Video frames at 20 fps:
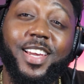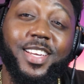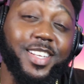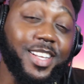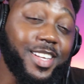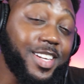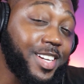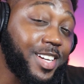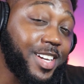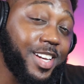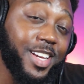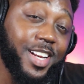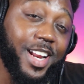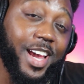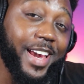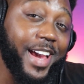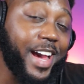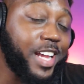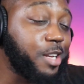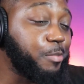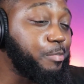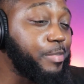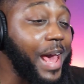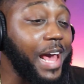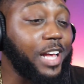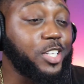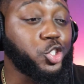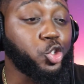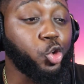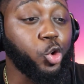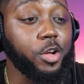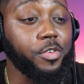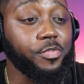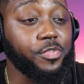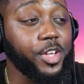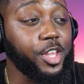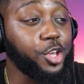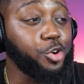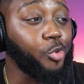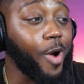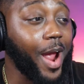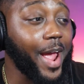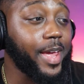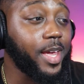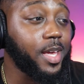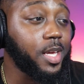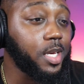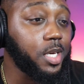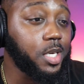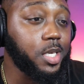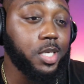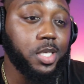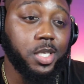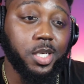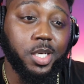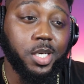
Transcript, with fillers: And, uh, and I got the backstory for you right here.